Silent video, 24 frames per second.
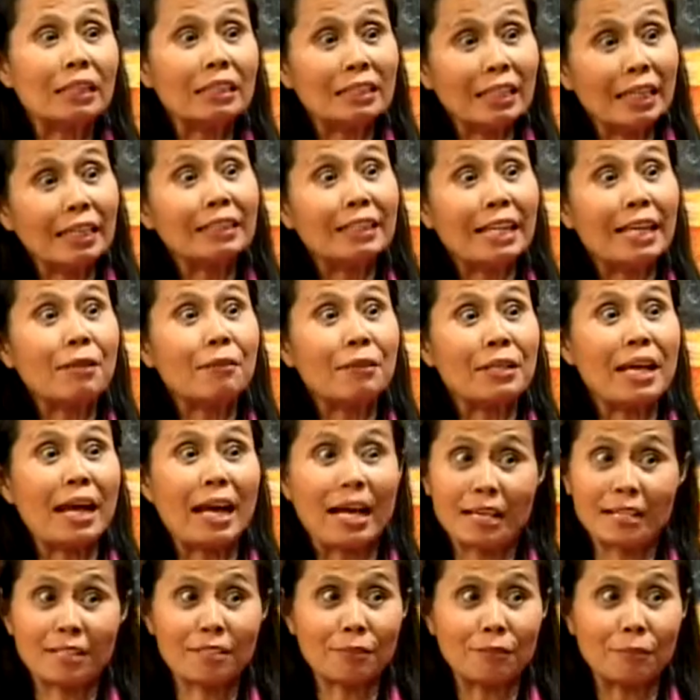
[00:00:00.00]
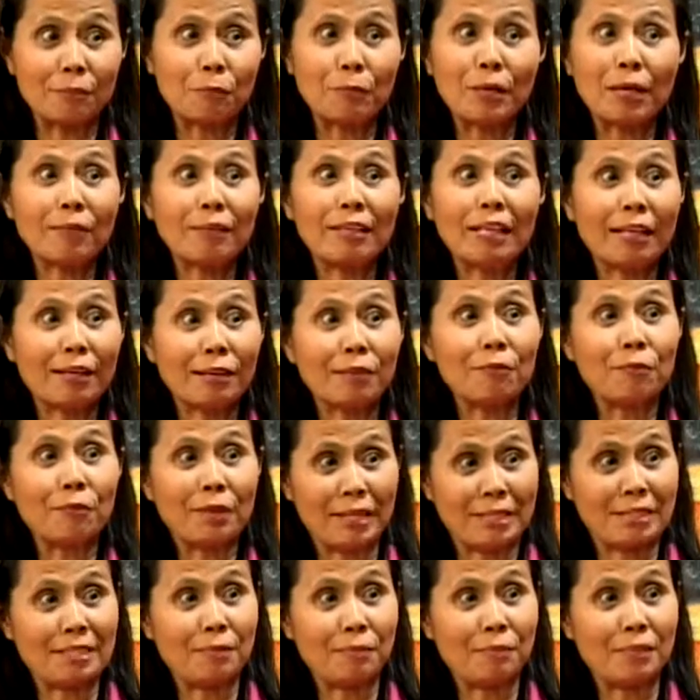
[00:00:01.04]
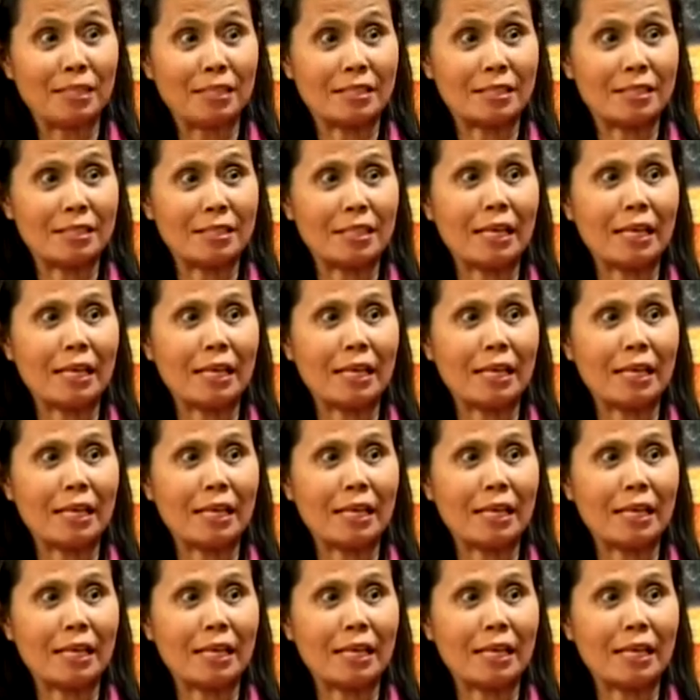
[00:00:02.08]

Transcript: non-dairy ice cream. We have a lot of recipes.